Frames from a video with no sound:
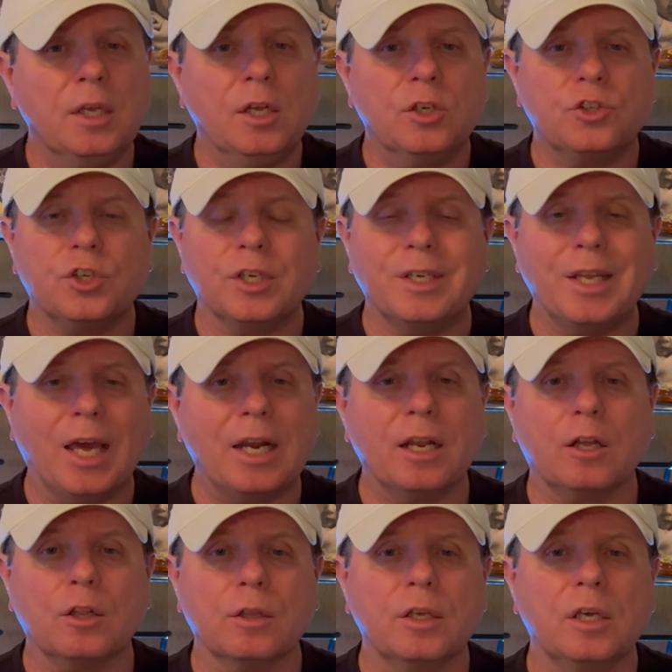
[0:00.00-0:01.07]

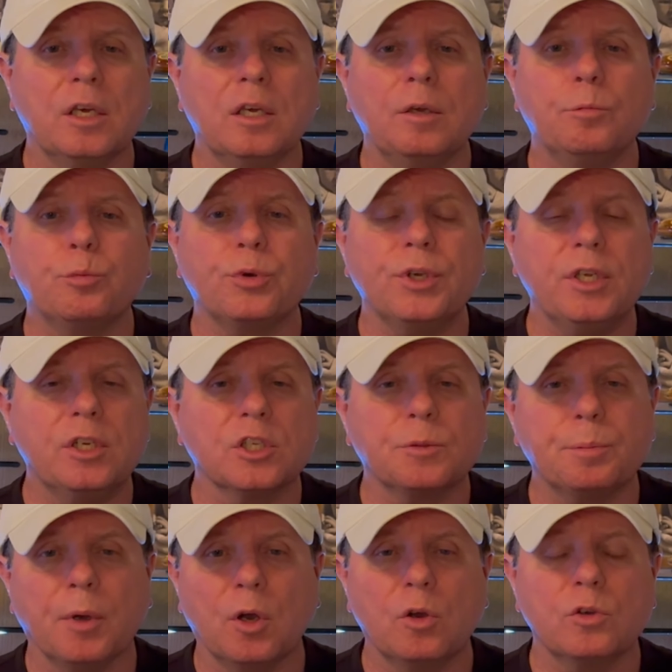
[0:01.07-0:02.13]
genetically
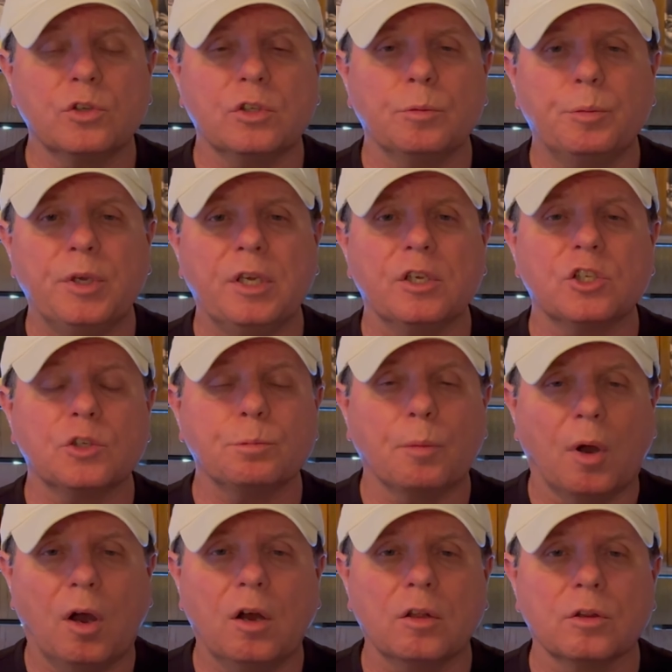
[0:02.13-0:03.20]
predisposed to being
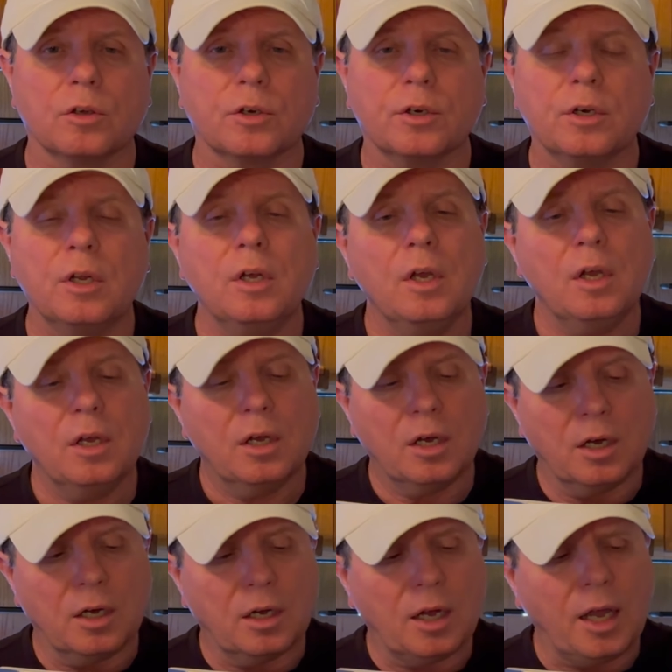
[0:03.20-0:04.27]
smaller,
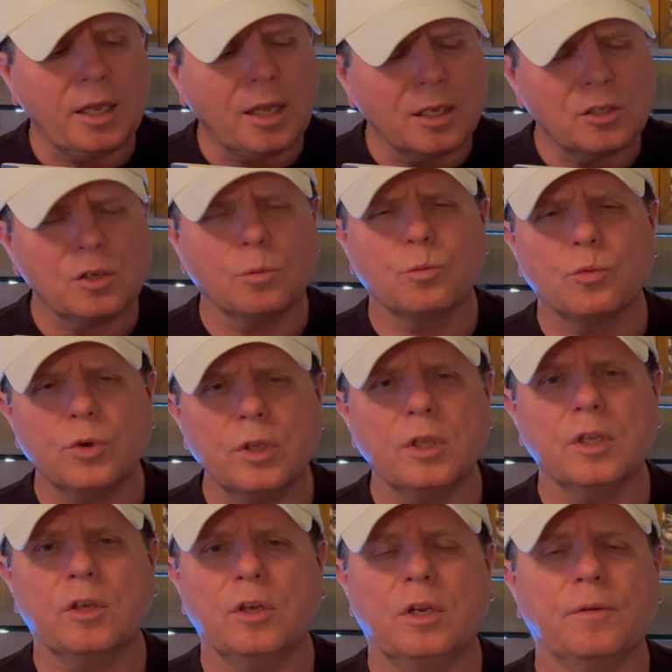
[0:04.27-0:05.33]
I got some really
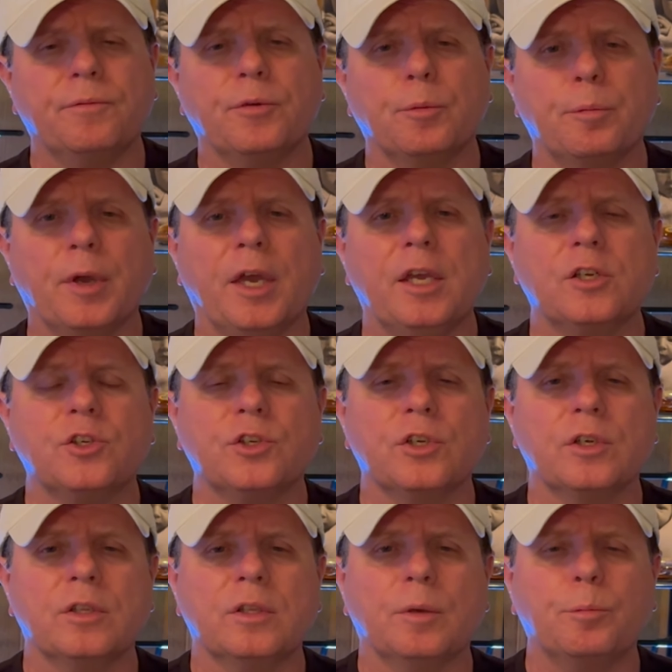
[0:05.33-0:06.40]
good
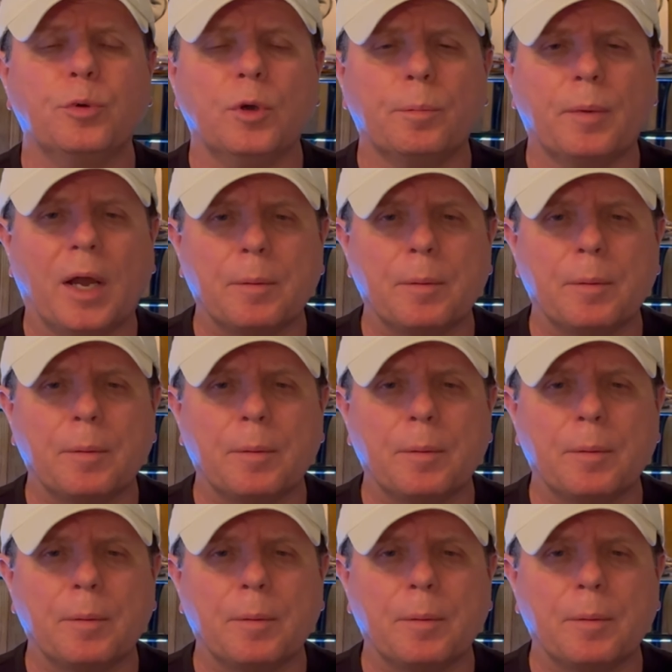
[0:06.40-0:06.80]
information that put my